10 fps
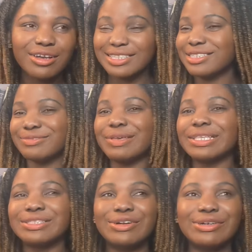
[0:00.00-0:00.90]
This
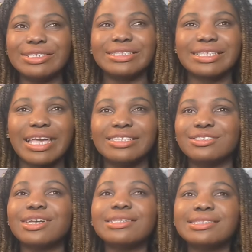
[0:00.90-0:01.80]
made no
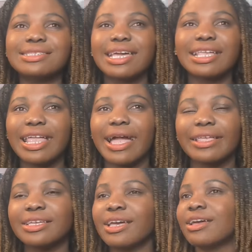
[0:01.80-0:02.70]
sense. Just say
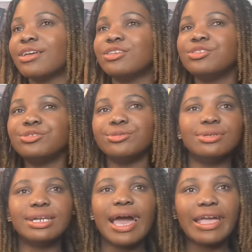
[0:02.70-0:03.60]
that
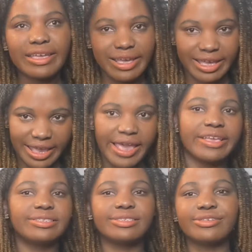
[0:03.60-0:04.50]
you like
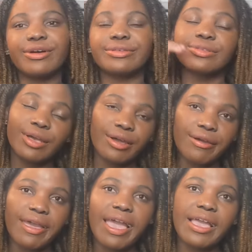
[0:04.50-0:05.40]
Hyeseon
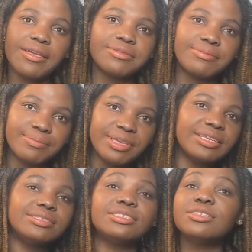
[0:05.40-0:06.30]
and
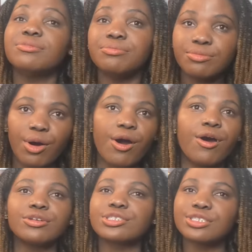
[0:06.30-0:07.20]
Minji
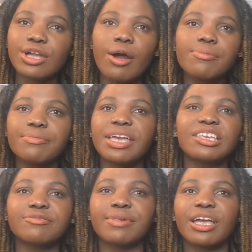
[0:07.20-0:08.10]
more. Stop
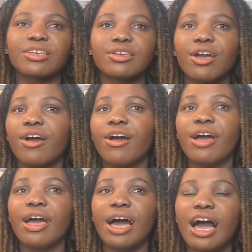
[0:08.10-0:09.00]
making my girl
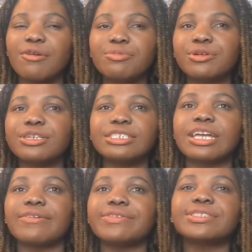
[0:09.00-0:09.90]

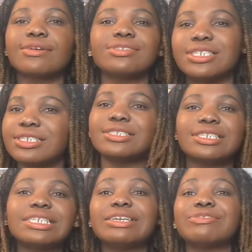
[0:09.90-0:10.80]
apologize for something she
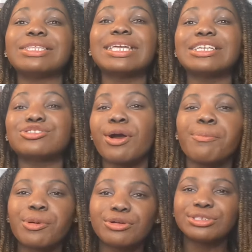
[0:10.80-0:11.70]
didn't even need to
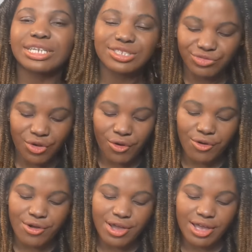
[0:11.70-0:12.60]
apologize
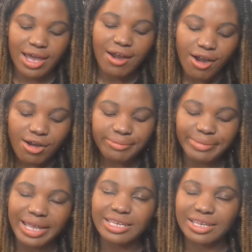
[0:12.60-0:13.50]
for. Oh
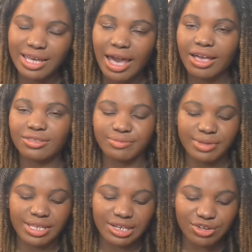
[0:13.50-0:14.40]
my God,
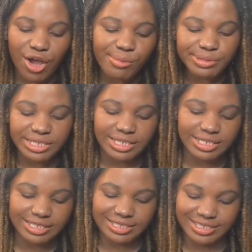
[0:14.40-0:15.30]
man, I'm
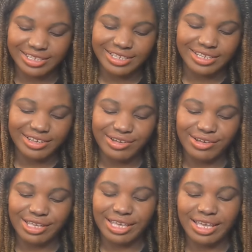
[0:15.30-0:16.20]
complicated.
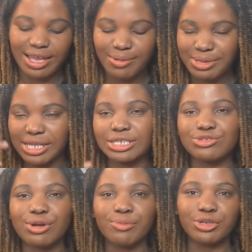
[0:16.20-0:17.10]
Okay, I'm getting
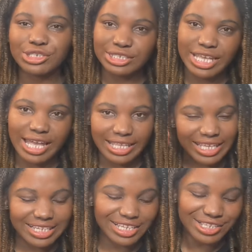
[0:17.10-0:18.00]
too emotional. I'm
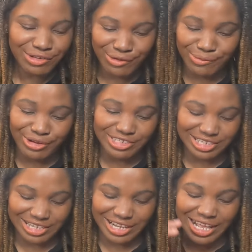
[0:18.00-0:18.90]
getting too
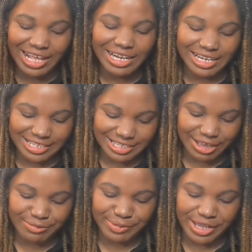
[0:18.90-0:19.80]
emotional. Let's
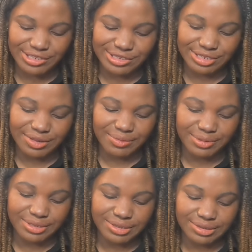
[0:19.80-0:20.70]
get back to the
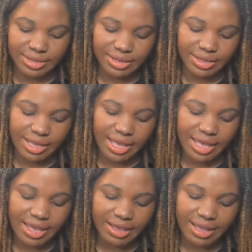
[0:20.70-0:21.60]
episode. I,
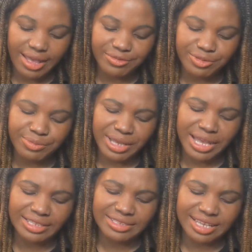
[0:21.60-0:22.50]
ah, I, I feel
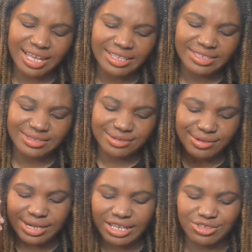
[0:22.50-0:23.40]
bad. I
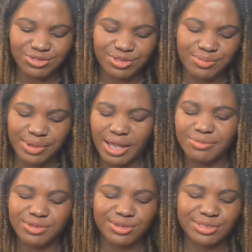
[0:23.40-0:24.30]
don't like to feel
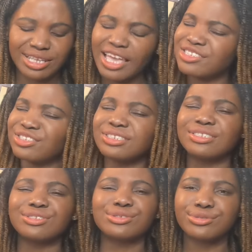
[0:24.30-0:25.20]
bad because Rachel
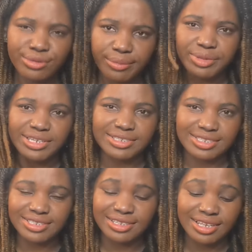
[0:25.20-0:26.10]
is so
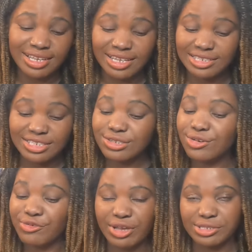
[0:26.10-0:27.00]
amazing. She's
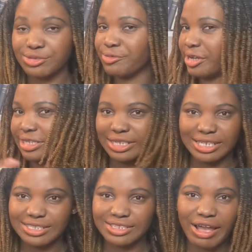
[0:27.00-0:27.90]
gonna find someone
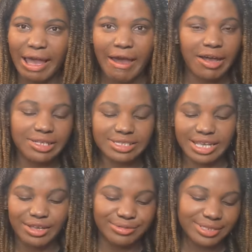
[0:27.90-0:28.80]
great
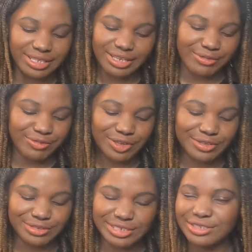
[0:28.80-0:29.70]
outside of single,
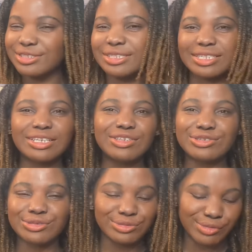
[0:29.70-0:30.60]
fellow. She doesn't need
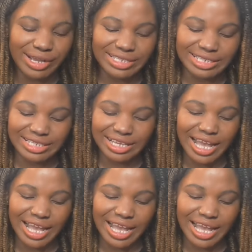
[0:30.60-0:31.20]
you, buddy.